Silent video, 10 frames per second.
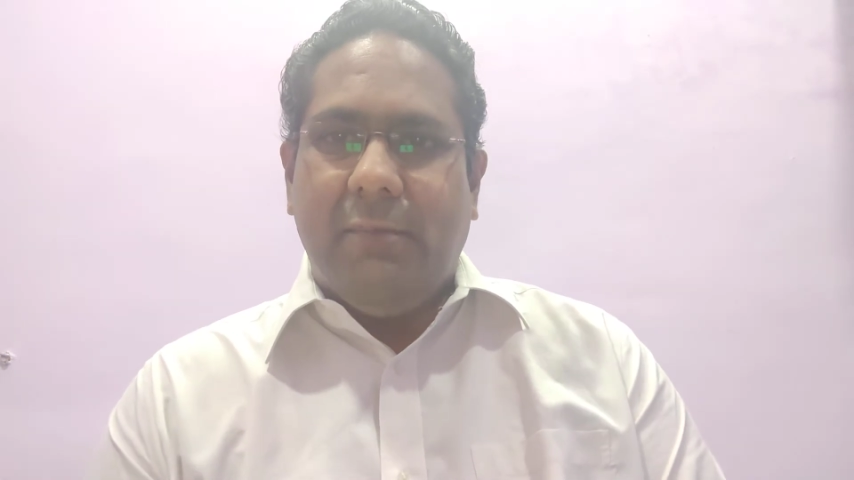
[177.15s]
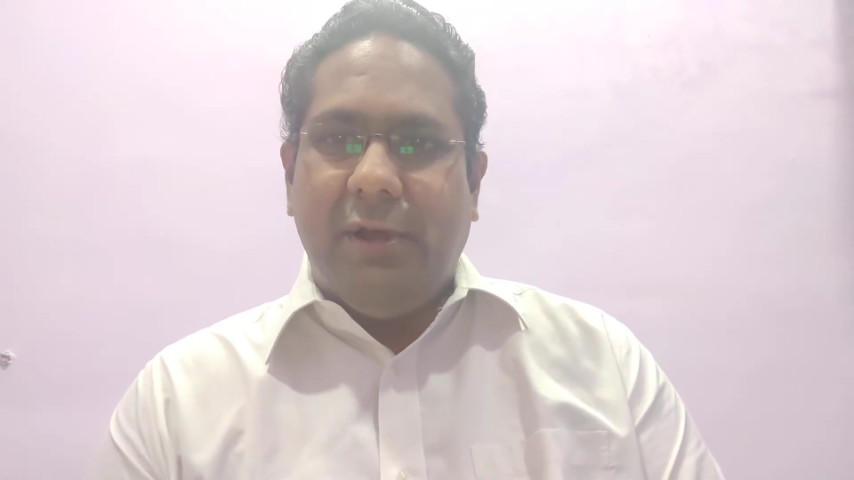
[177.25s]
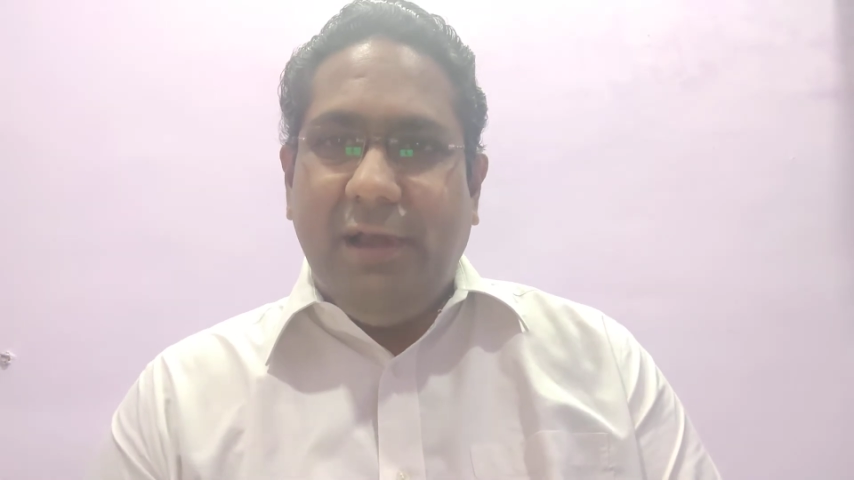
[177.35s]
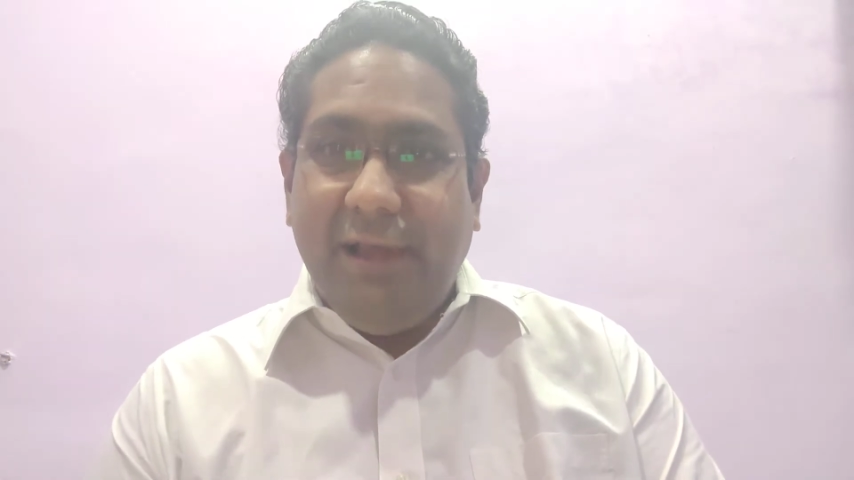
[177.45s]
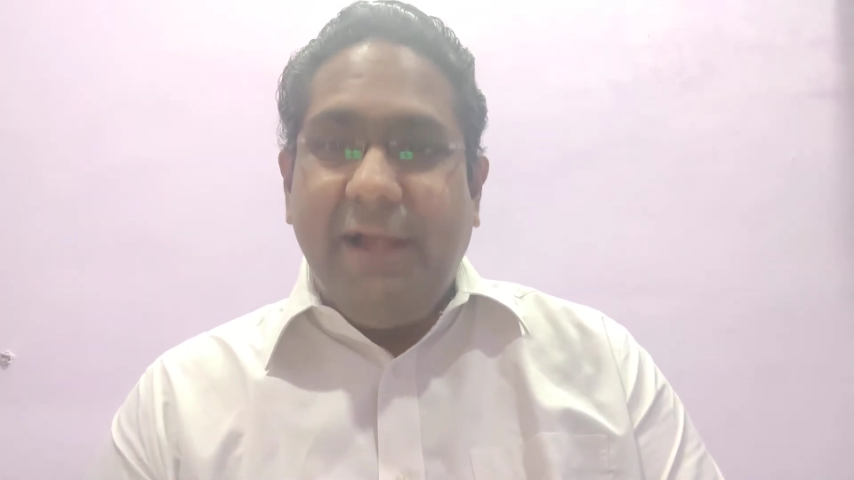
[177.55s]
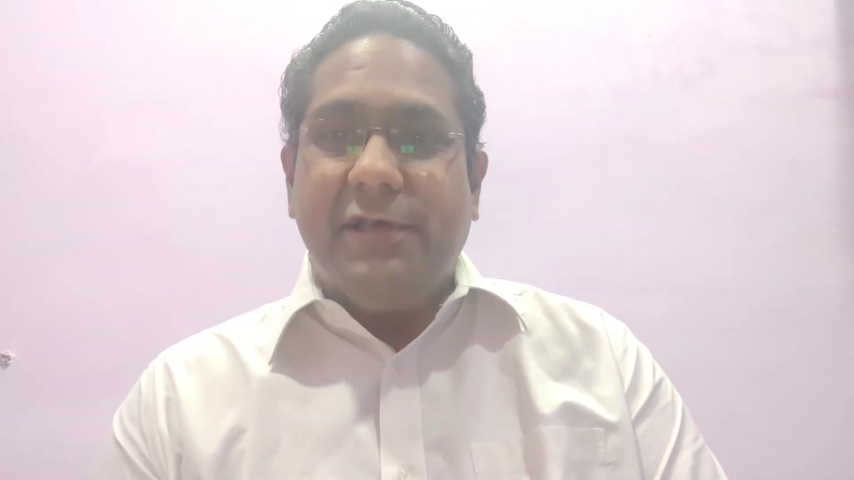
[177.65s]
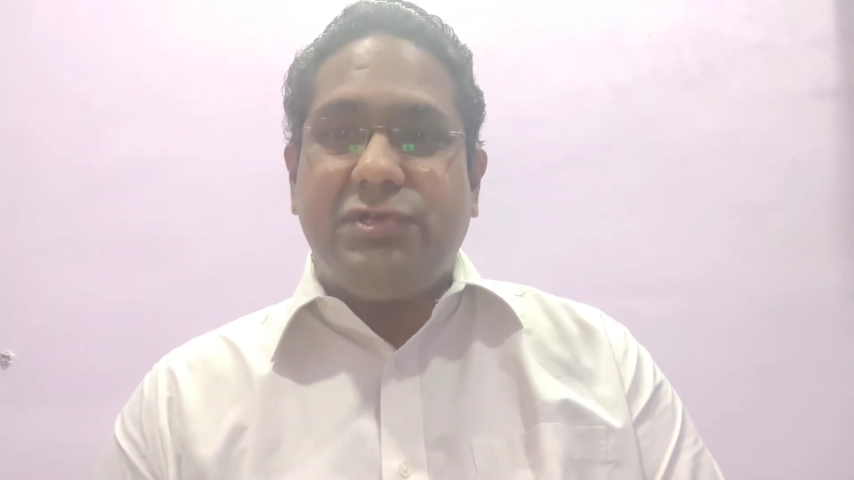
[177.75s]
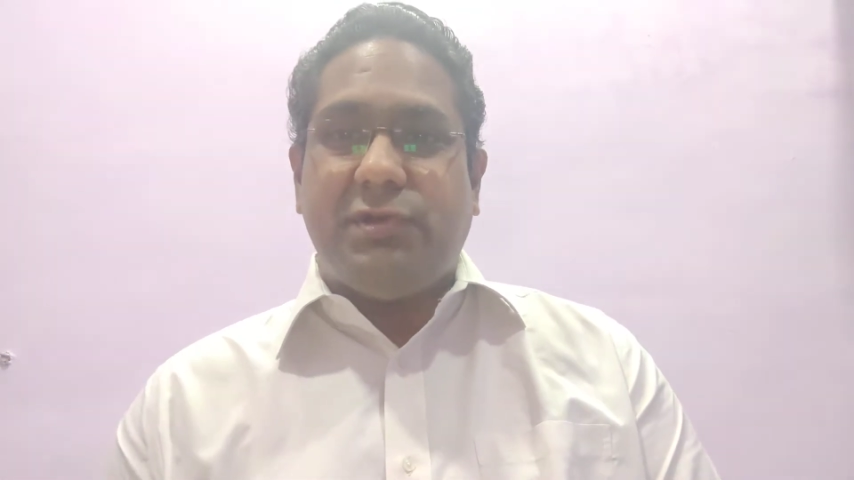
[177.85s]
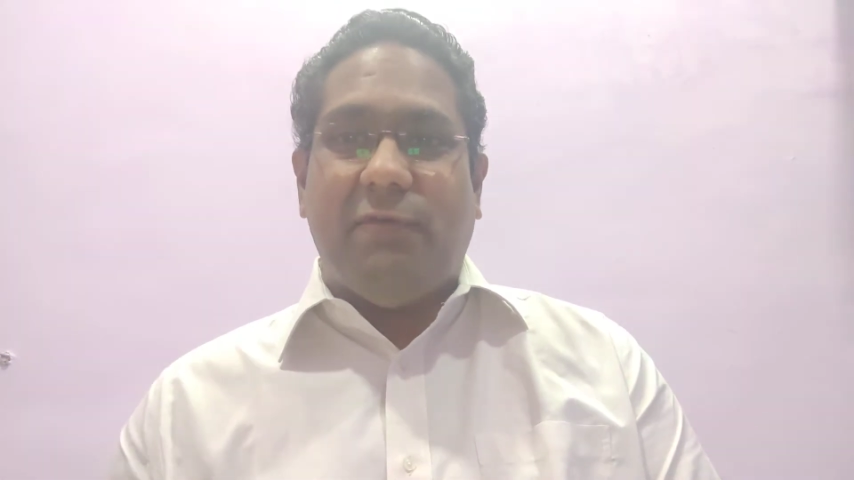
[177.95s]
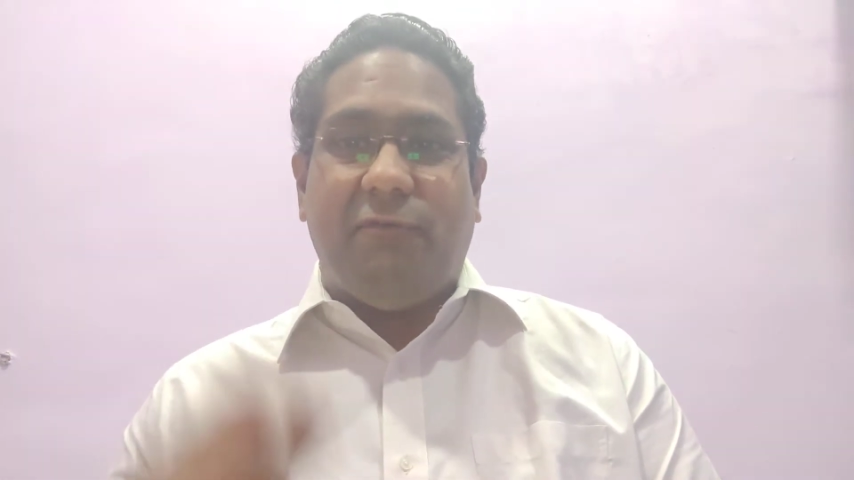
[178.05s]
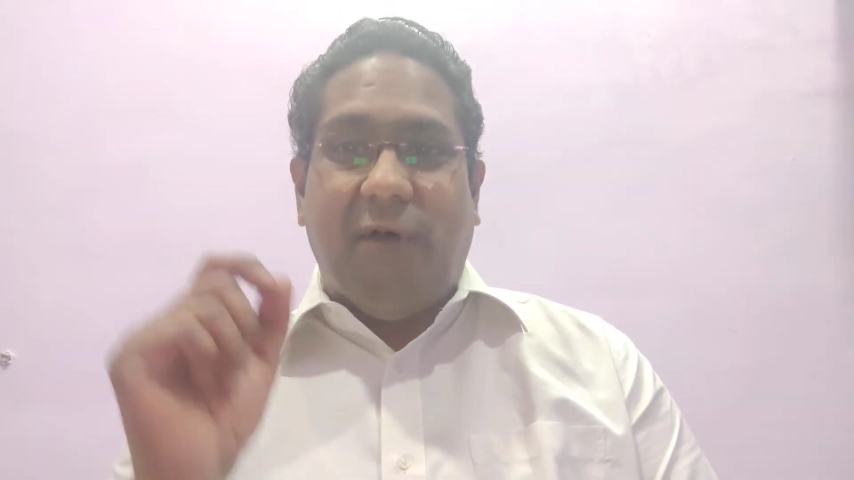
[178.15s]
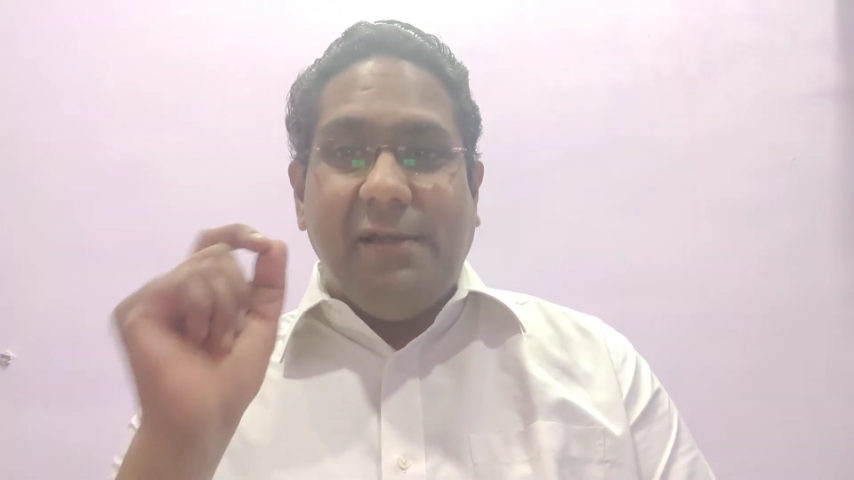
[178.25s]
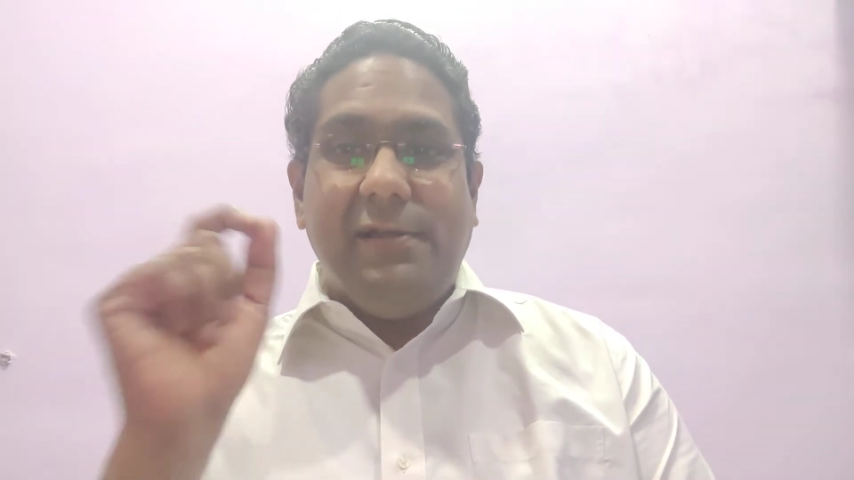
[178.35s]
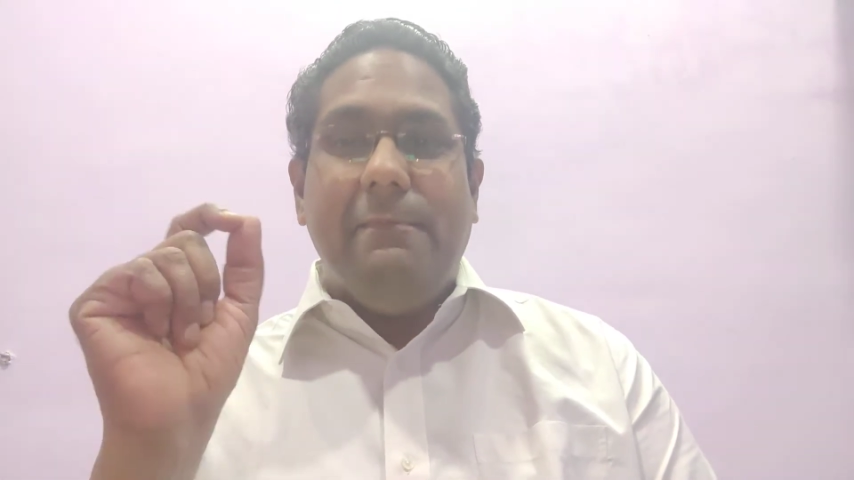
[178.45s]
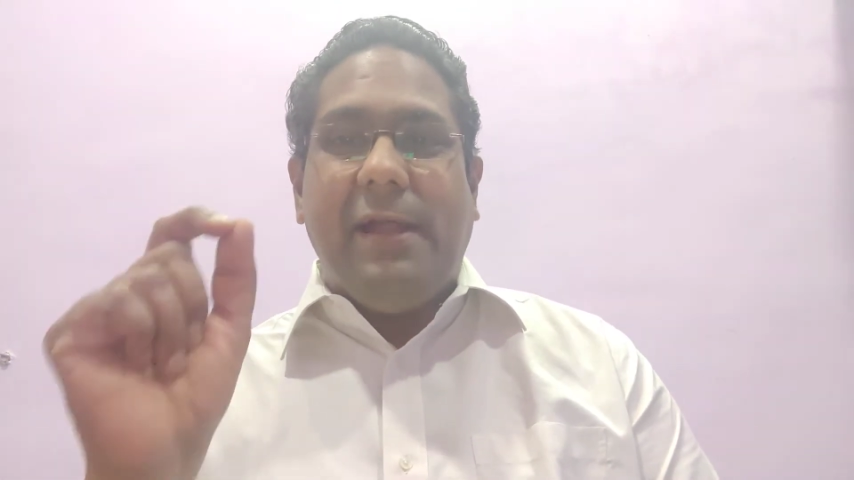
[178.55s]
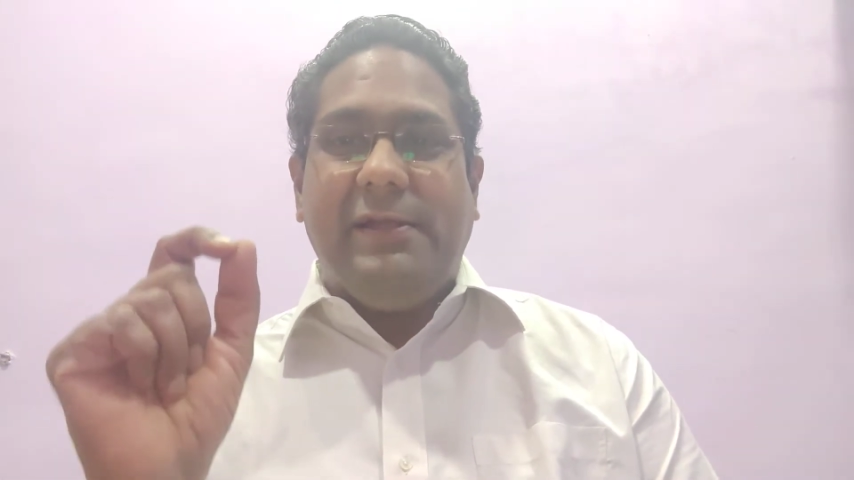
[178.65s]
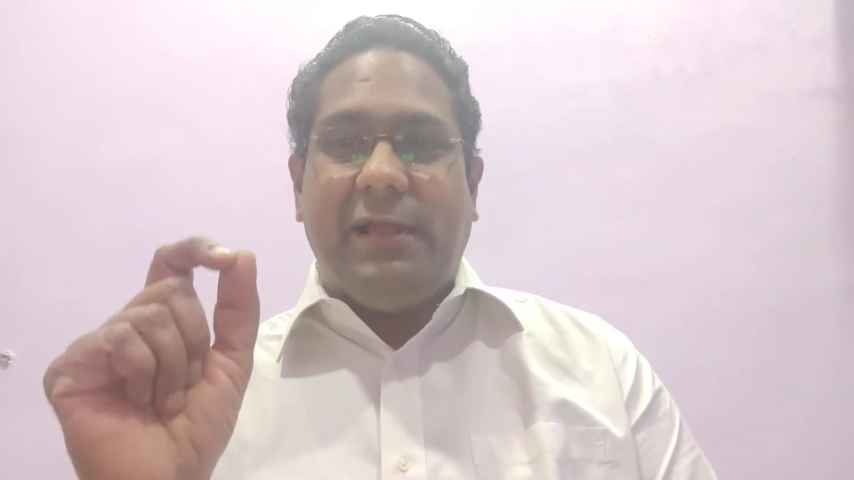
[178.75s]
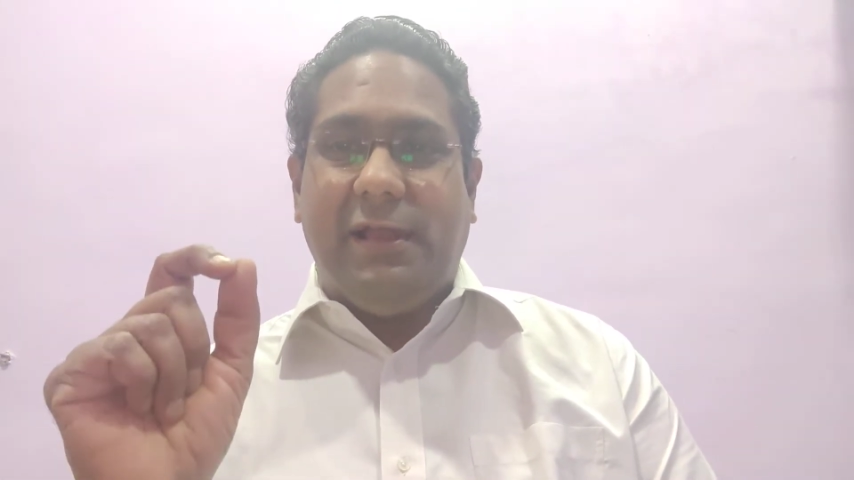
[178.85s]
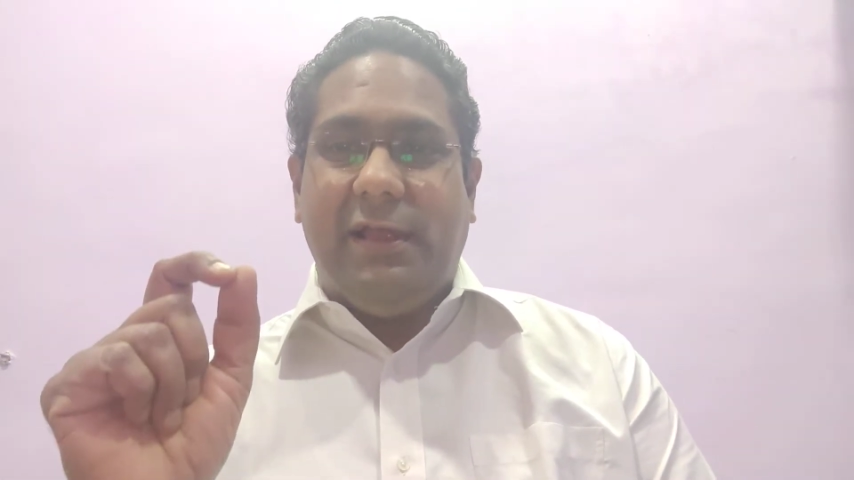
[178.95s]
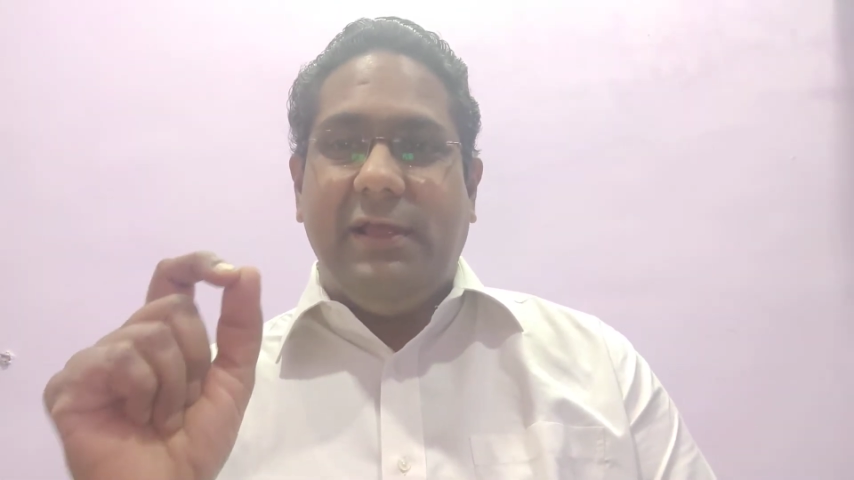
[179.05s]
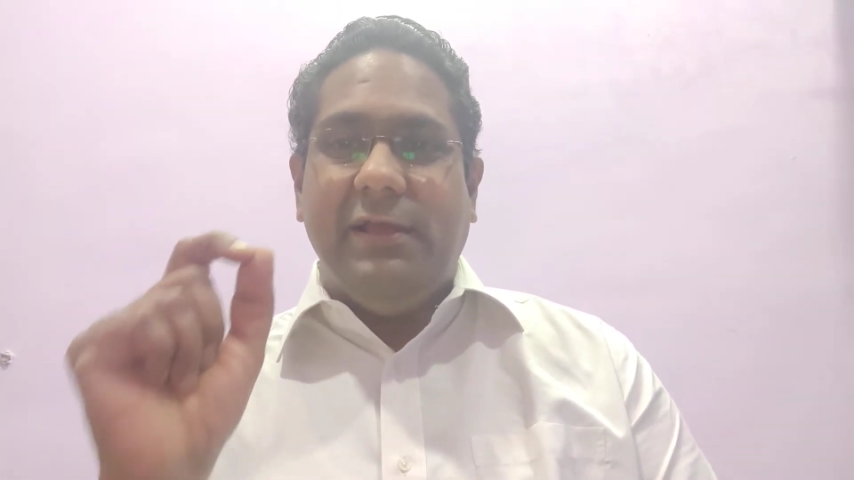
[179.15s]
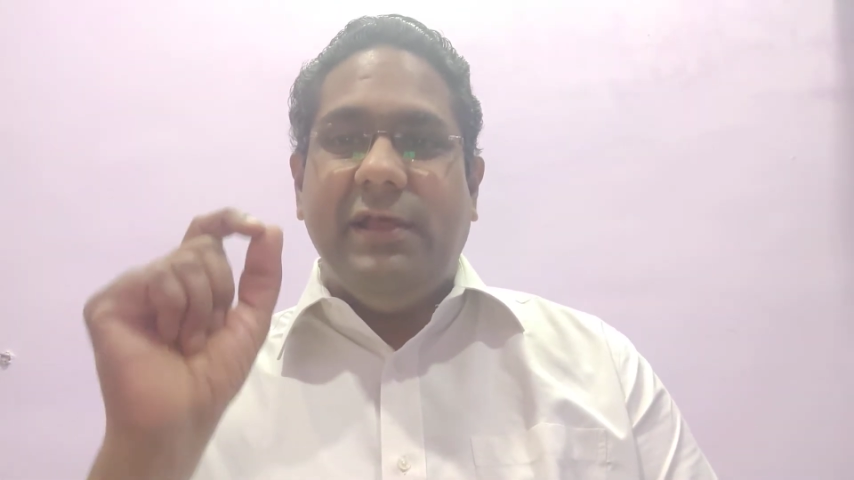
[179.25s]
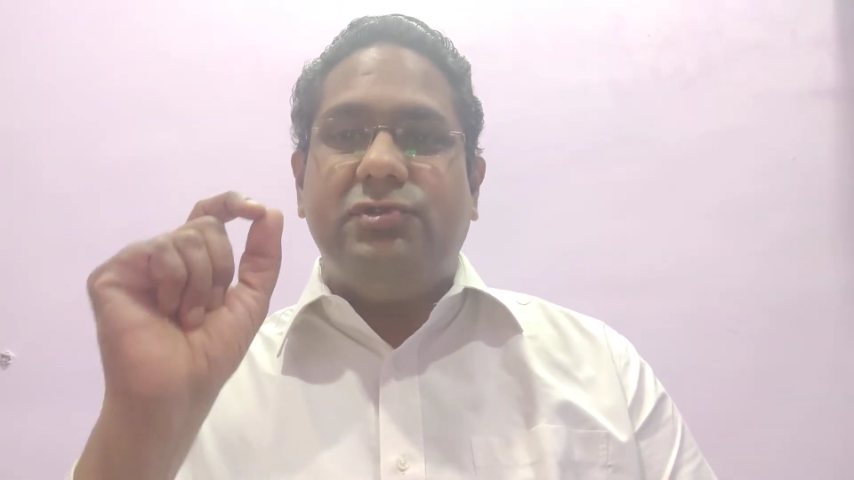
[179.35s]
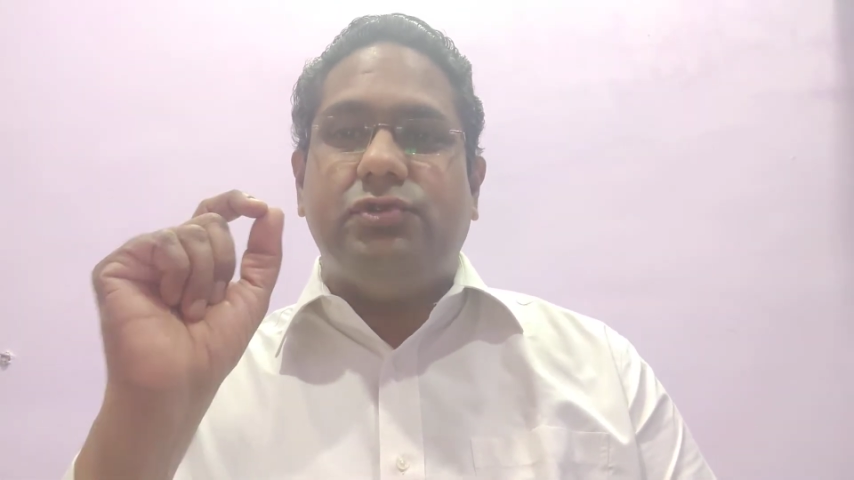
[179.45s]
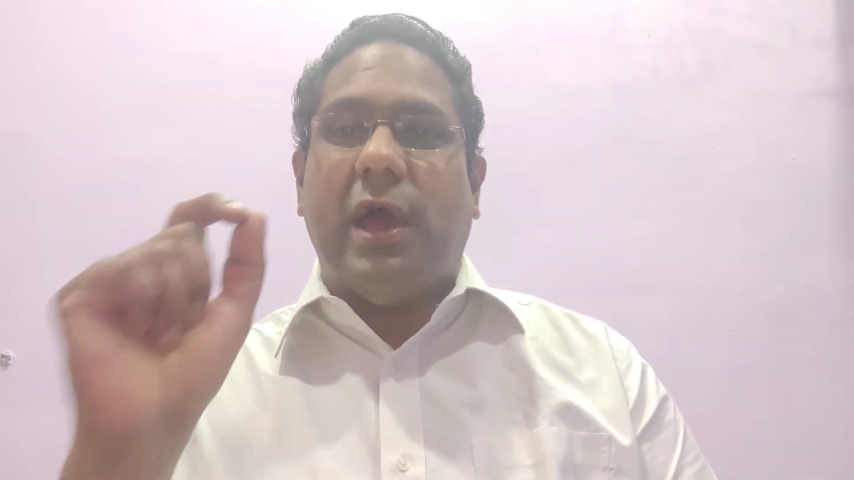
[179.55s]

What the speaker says: But leadership fundamentally needs